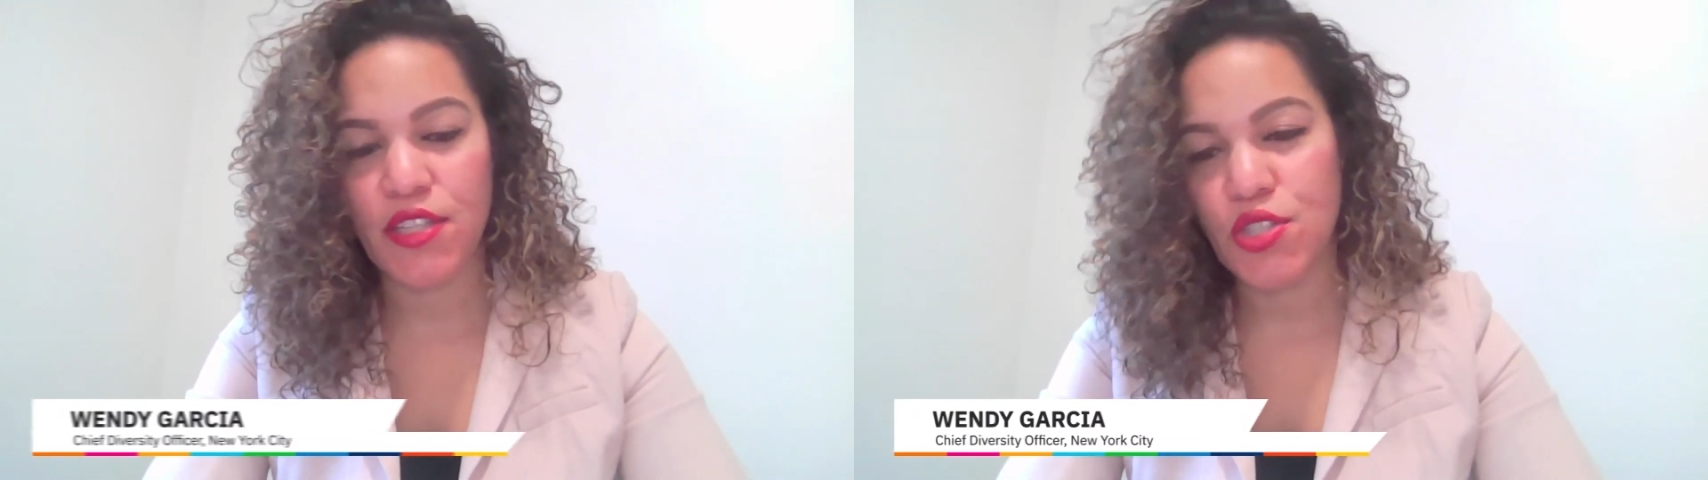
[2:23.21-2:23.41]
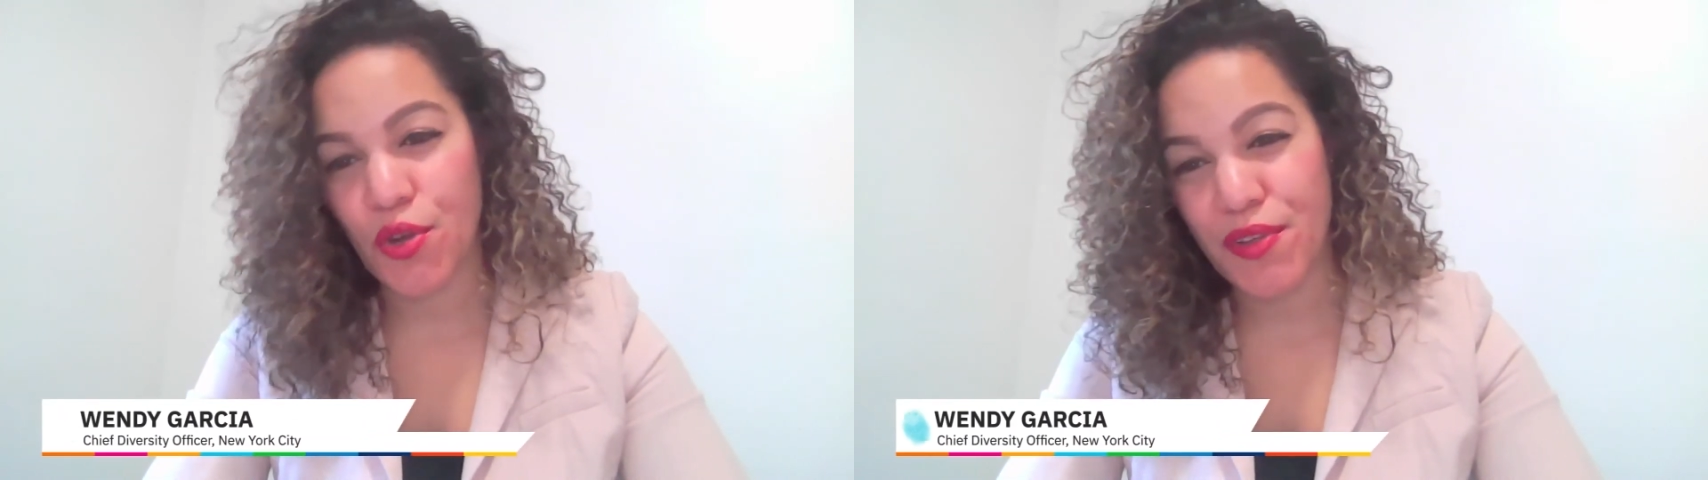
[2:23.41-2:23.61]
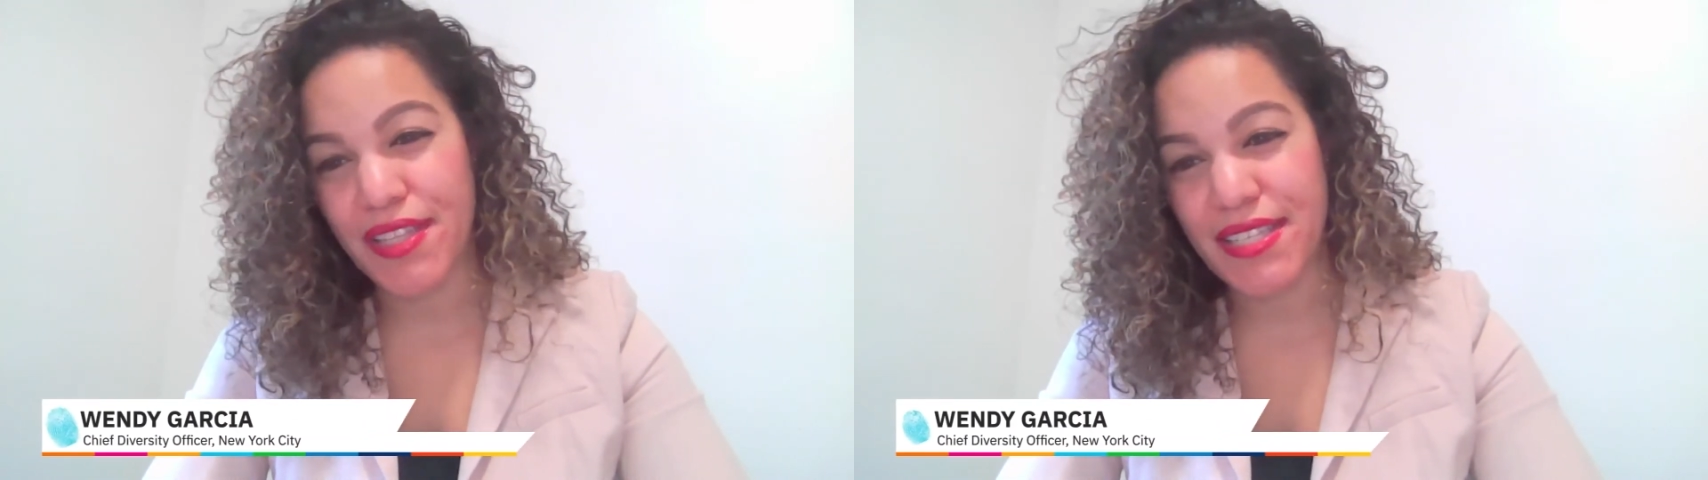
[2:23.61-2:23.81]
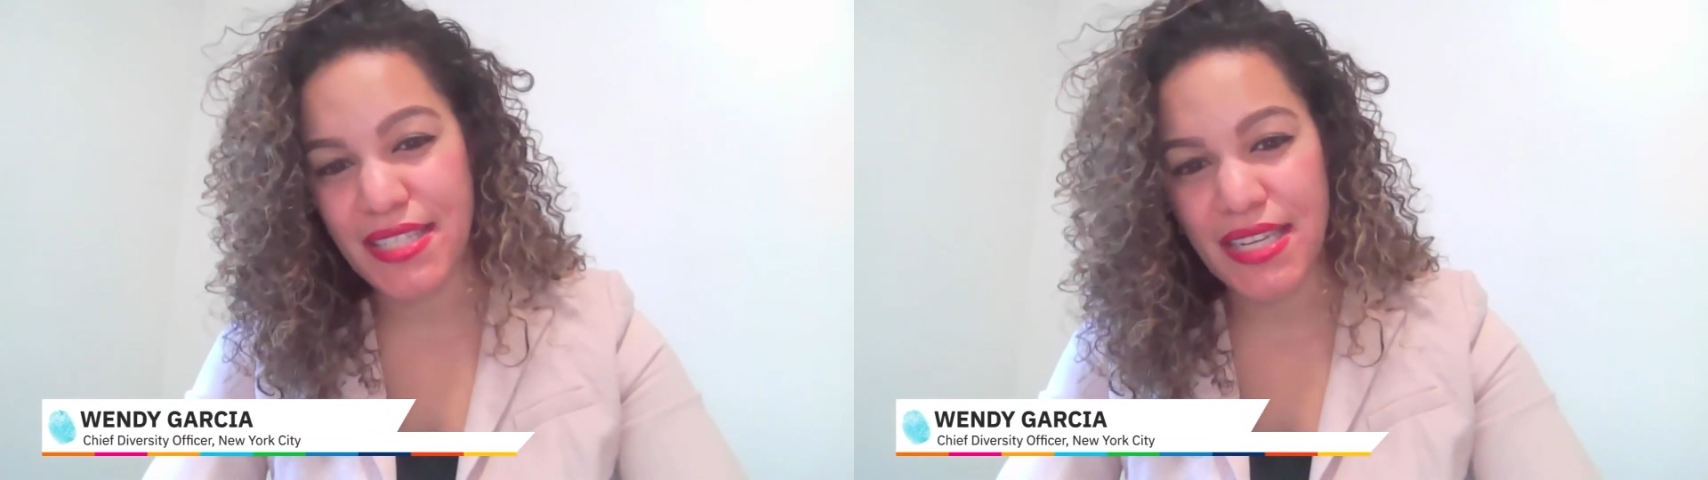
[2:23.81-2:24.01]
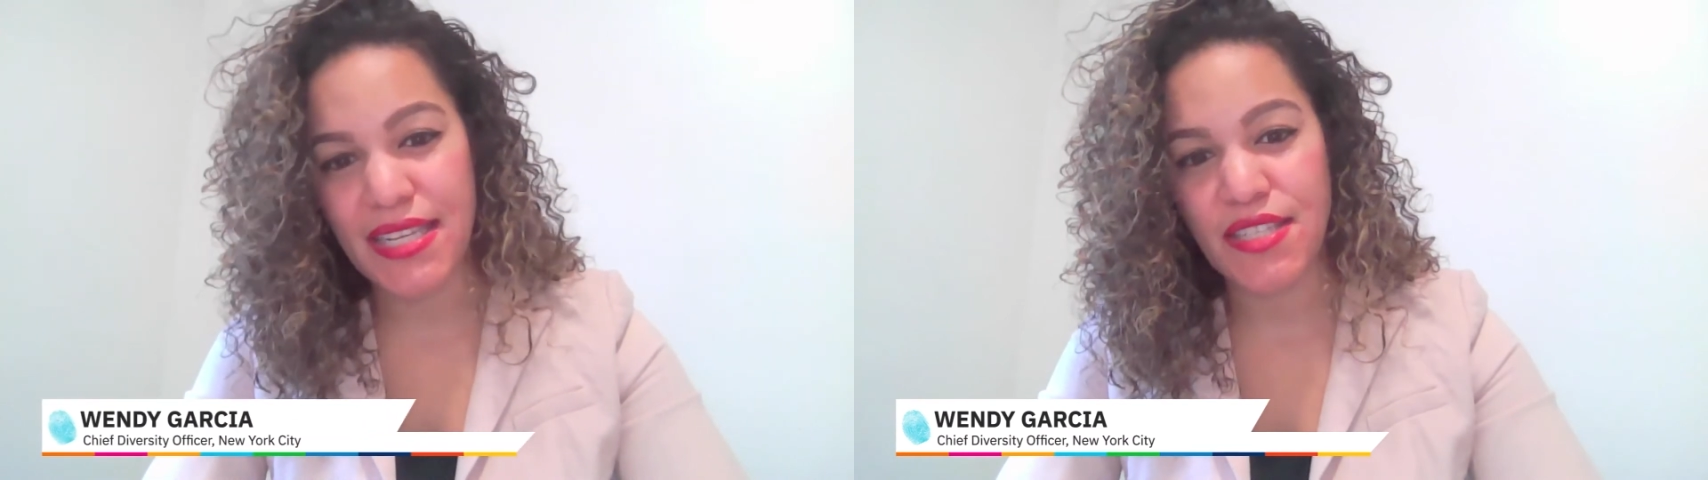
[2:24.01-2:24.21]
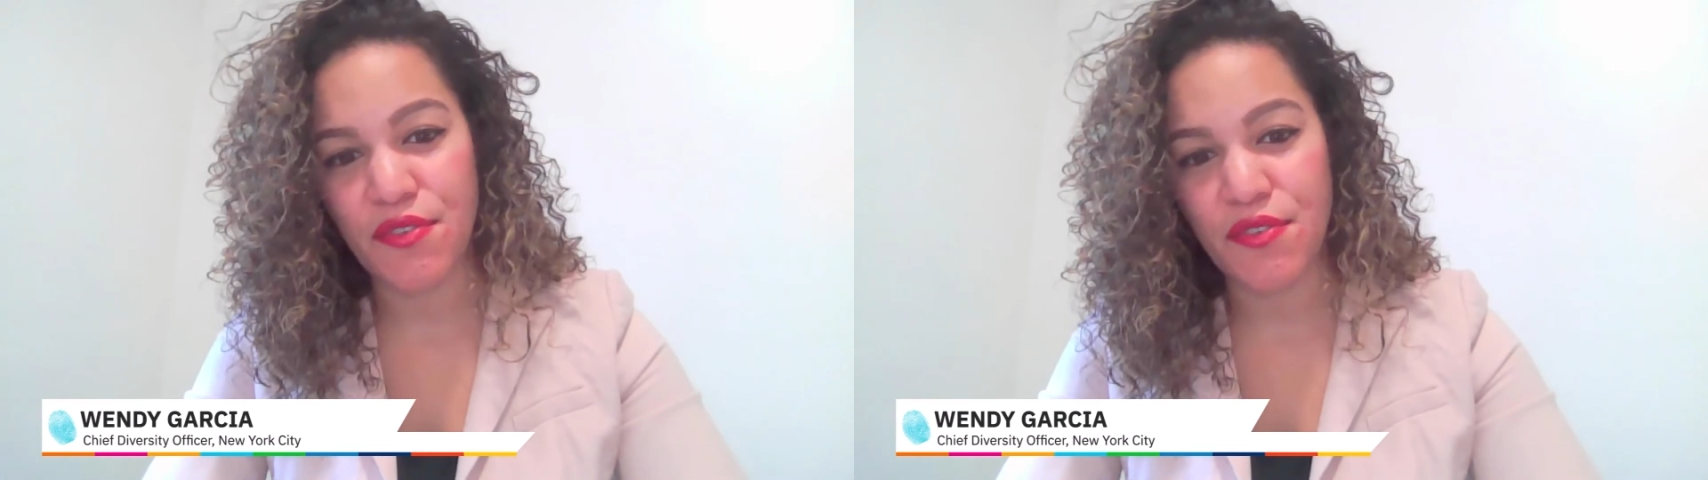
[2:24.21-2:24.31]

during the city's